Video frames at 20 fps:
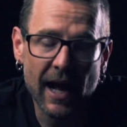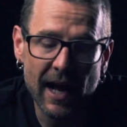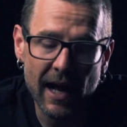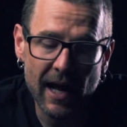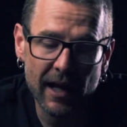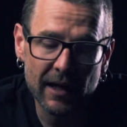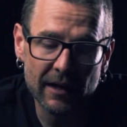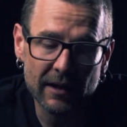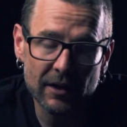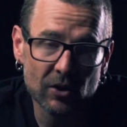
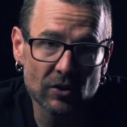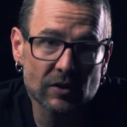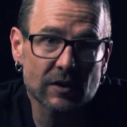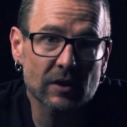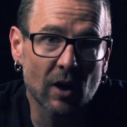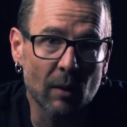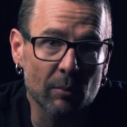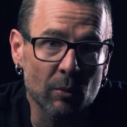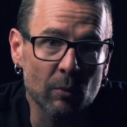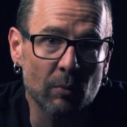And here's a
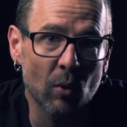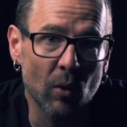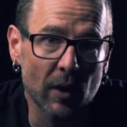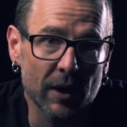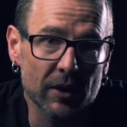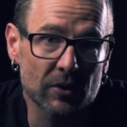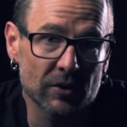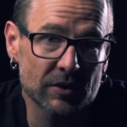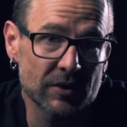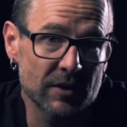couple
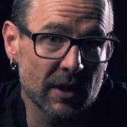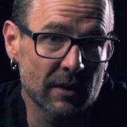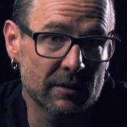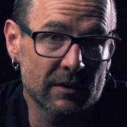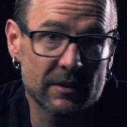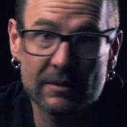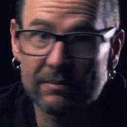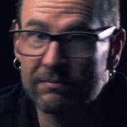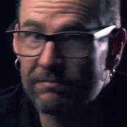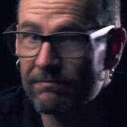pointers
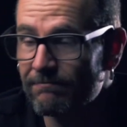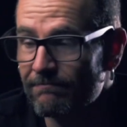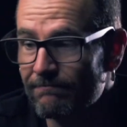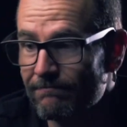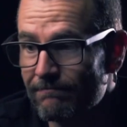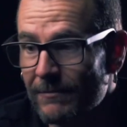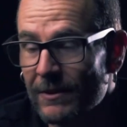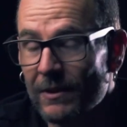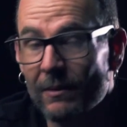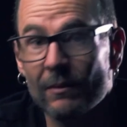that,
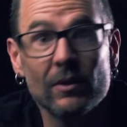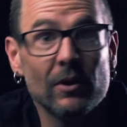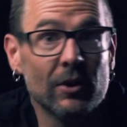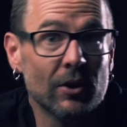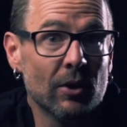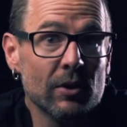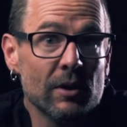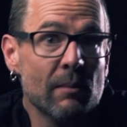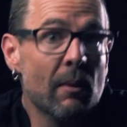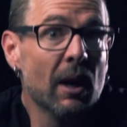
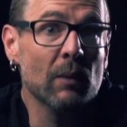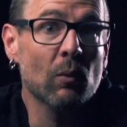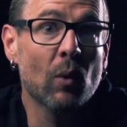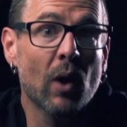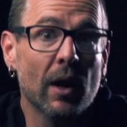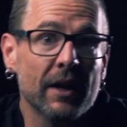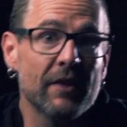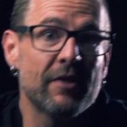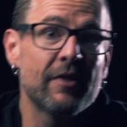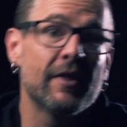you might
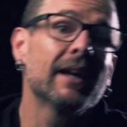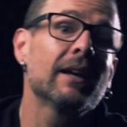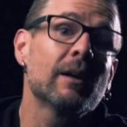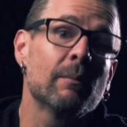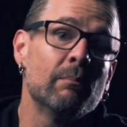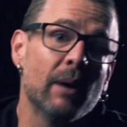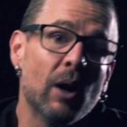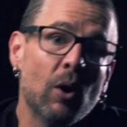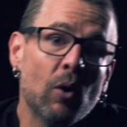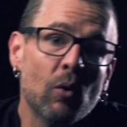want to think
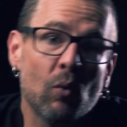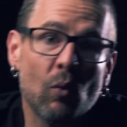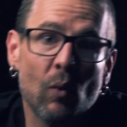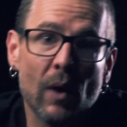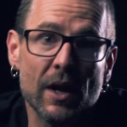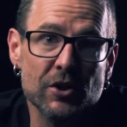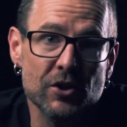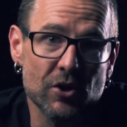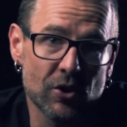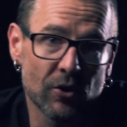about
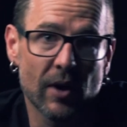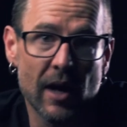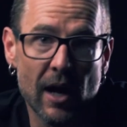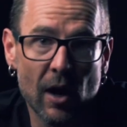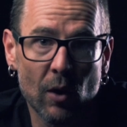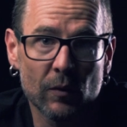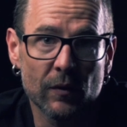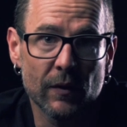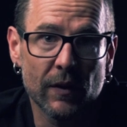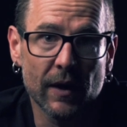when you're
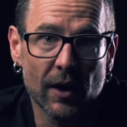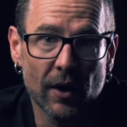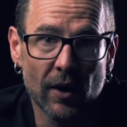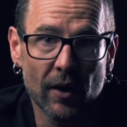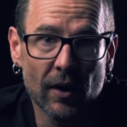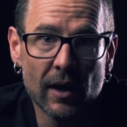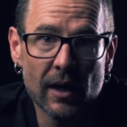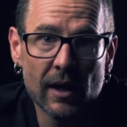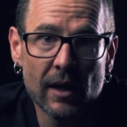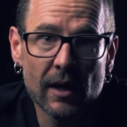out
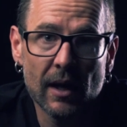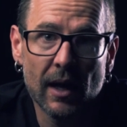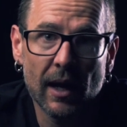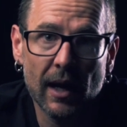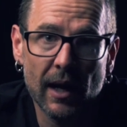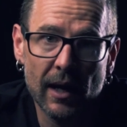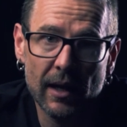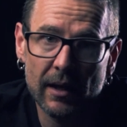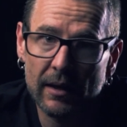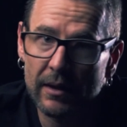there.
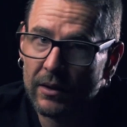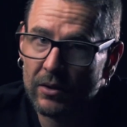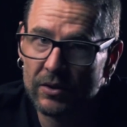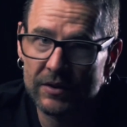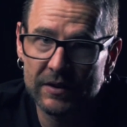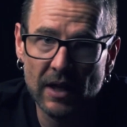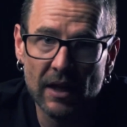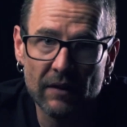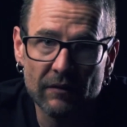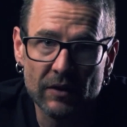It'll
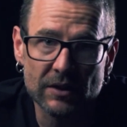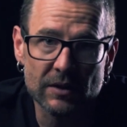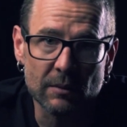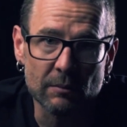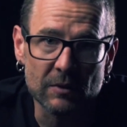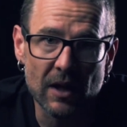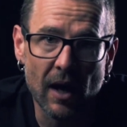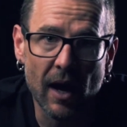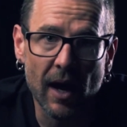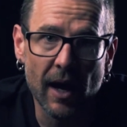save you
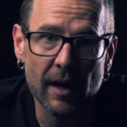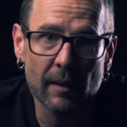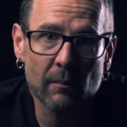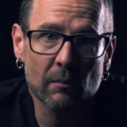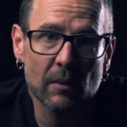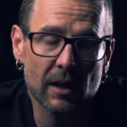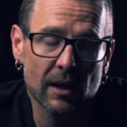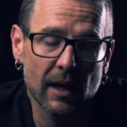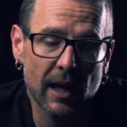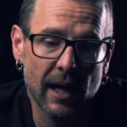some
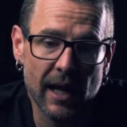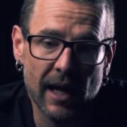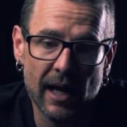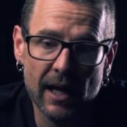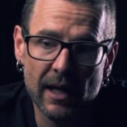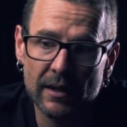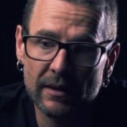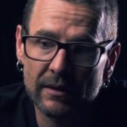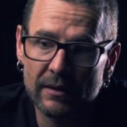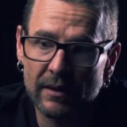time
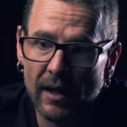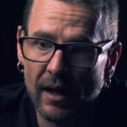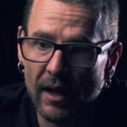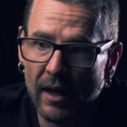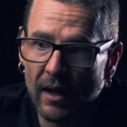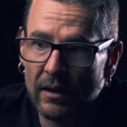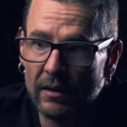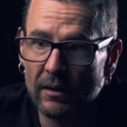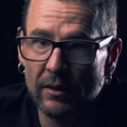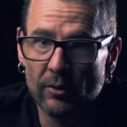and
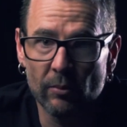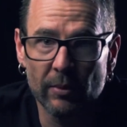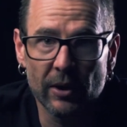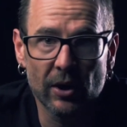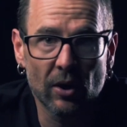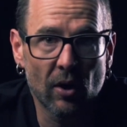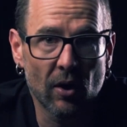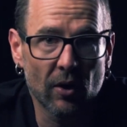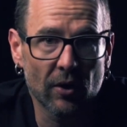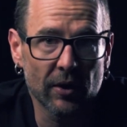a little bit
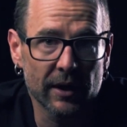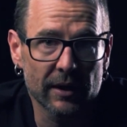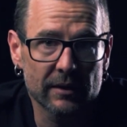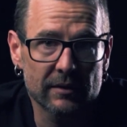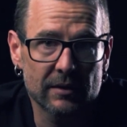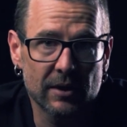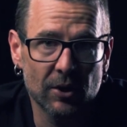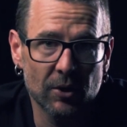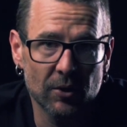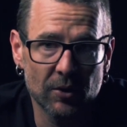of heartache
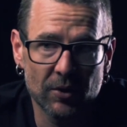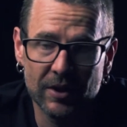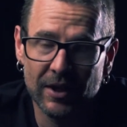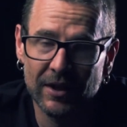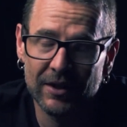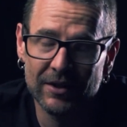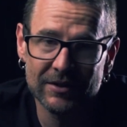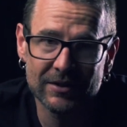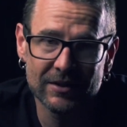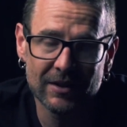too,
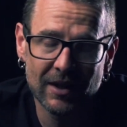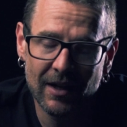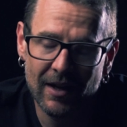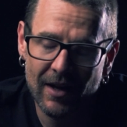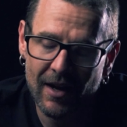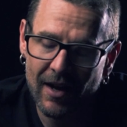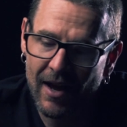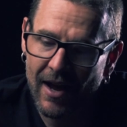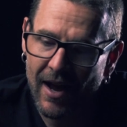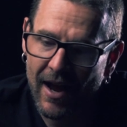because
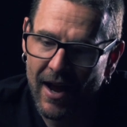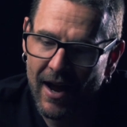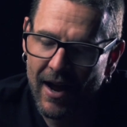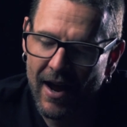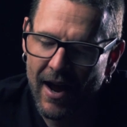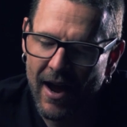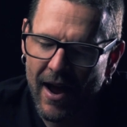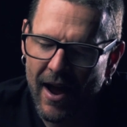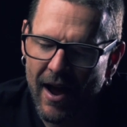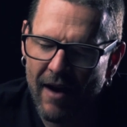
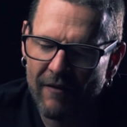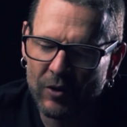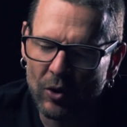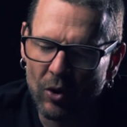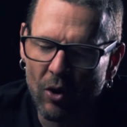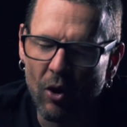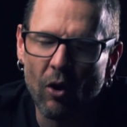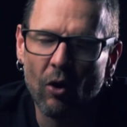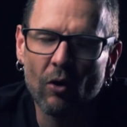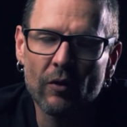
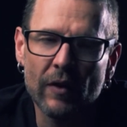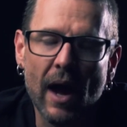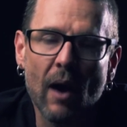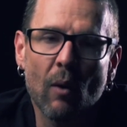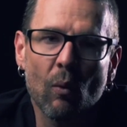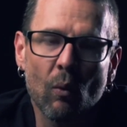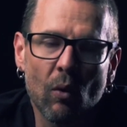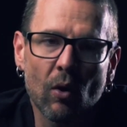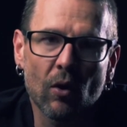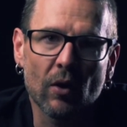after all
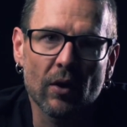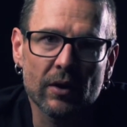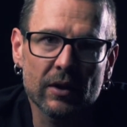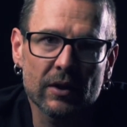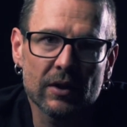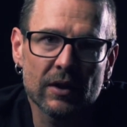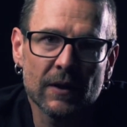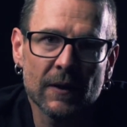that work,